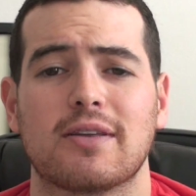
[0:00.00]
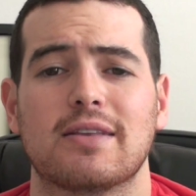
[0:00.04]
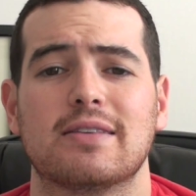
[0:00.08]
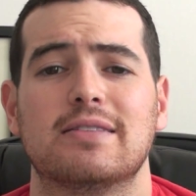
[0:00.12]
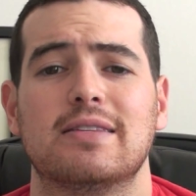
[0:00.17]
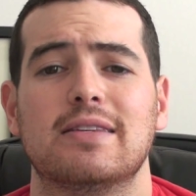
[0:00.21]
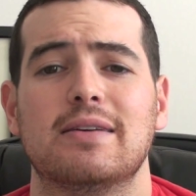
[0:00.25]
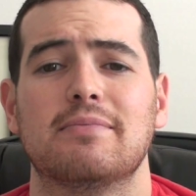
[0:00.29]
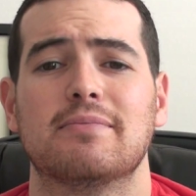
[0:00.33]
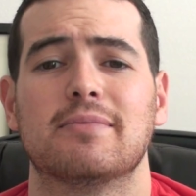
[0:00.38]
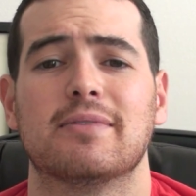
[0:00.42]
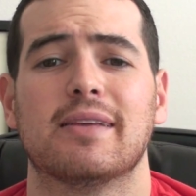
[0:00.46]
It
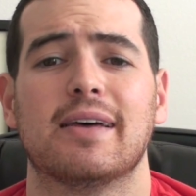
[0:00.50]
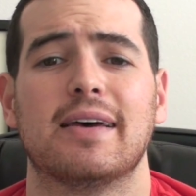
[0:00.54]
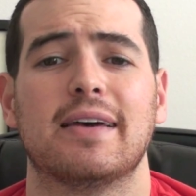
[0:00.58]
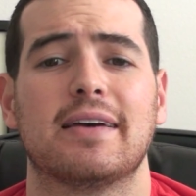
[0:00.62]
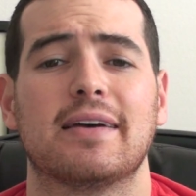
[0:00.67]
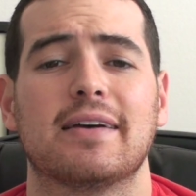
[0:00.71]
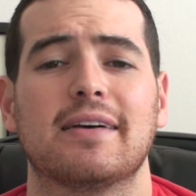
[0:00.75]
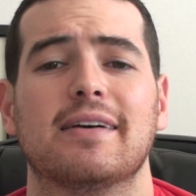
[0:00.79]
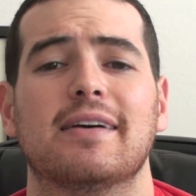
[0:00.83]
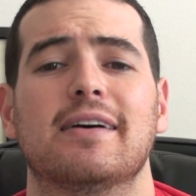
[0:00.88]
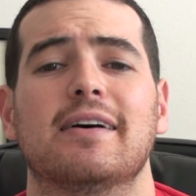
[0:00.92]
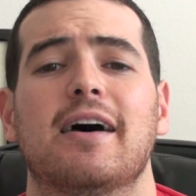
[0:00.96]
seems
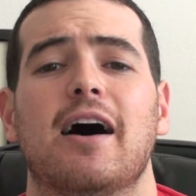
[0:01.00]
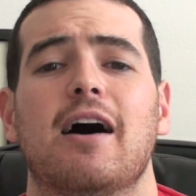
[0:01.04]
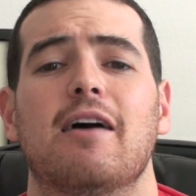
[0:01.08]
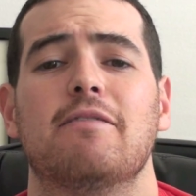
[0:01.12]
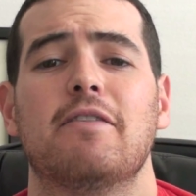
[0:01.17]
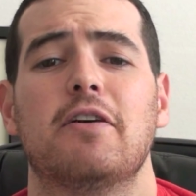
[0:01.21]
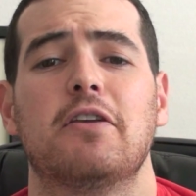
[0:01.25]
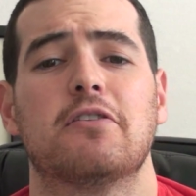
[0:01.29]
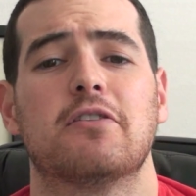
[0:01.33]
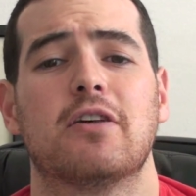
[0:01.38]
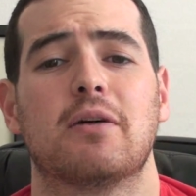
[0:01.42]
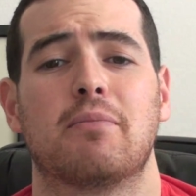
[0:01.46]
like a
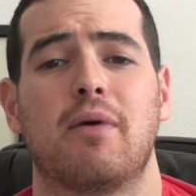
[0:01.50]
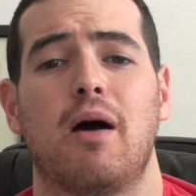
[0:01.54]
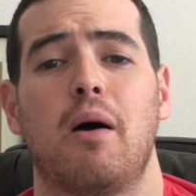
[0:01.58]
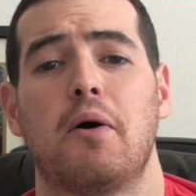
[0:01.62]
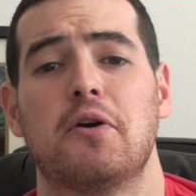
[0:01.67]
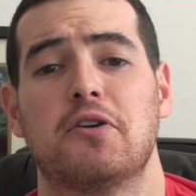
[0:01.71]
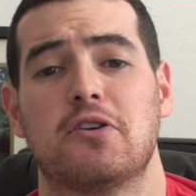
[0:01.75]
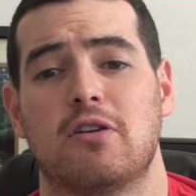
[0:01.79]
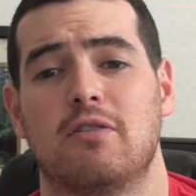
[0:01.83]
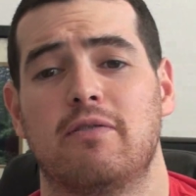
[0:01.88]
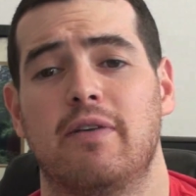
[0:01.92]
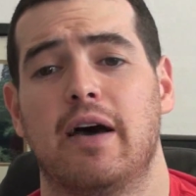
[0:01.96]
feature they
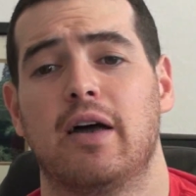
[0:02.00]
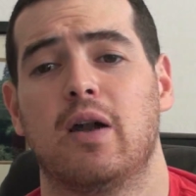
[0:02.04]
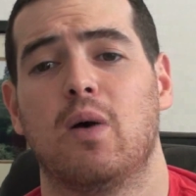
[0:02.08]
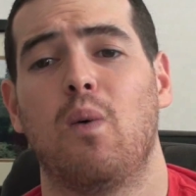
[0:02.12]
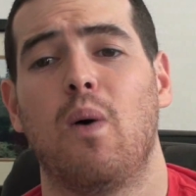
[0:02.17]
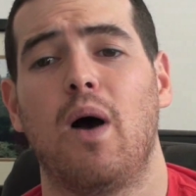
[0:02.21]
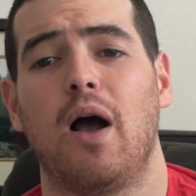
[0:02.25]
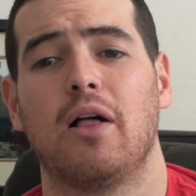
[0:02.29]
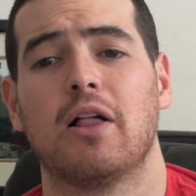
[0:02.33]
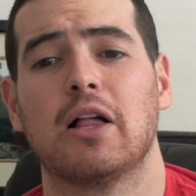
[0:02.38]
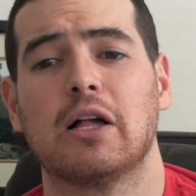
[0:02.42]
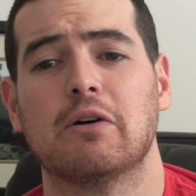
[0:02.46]
probably should have had a
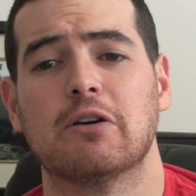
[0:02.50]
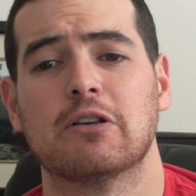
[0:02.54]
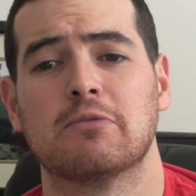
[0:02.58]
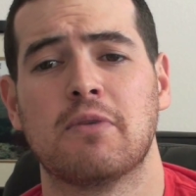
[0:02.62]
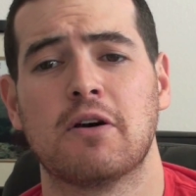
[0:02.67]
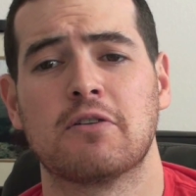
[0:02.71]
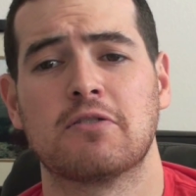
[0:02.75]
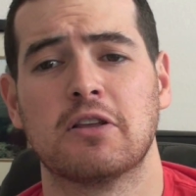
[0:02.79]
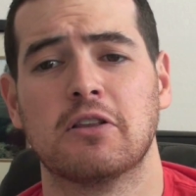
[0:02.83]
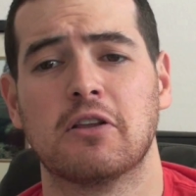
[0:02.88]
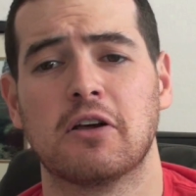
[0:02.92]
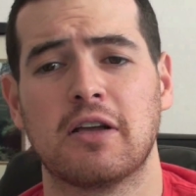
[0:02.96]
while ago,
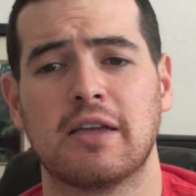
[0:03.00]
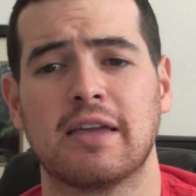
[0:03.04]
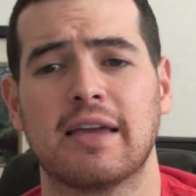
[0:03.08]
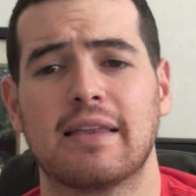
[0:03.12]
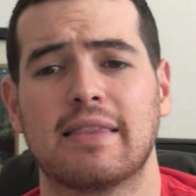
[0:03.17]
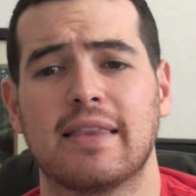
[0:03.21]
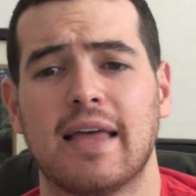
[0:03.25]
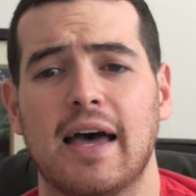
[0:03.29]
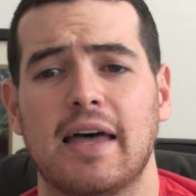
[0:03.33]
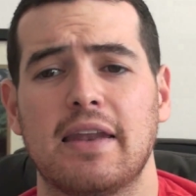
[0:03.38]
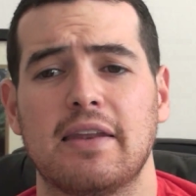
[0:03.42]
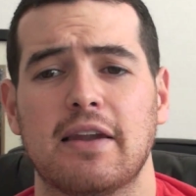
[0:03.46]
especially looking
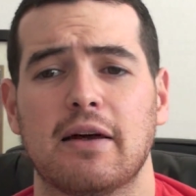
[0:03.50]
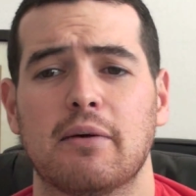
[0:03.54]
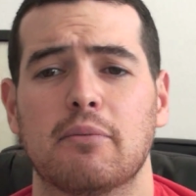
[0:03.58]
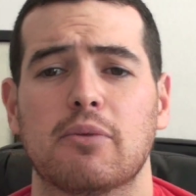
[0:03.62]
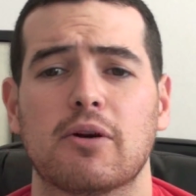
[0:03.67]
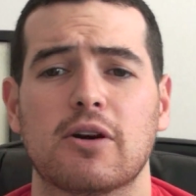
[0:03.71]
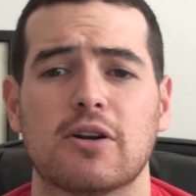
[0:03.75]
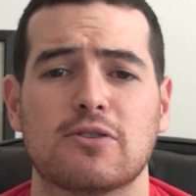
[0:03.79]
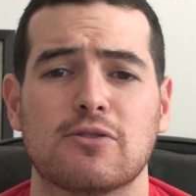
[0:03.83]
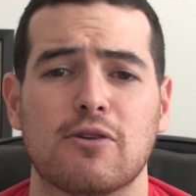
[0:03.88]
at that number.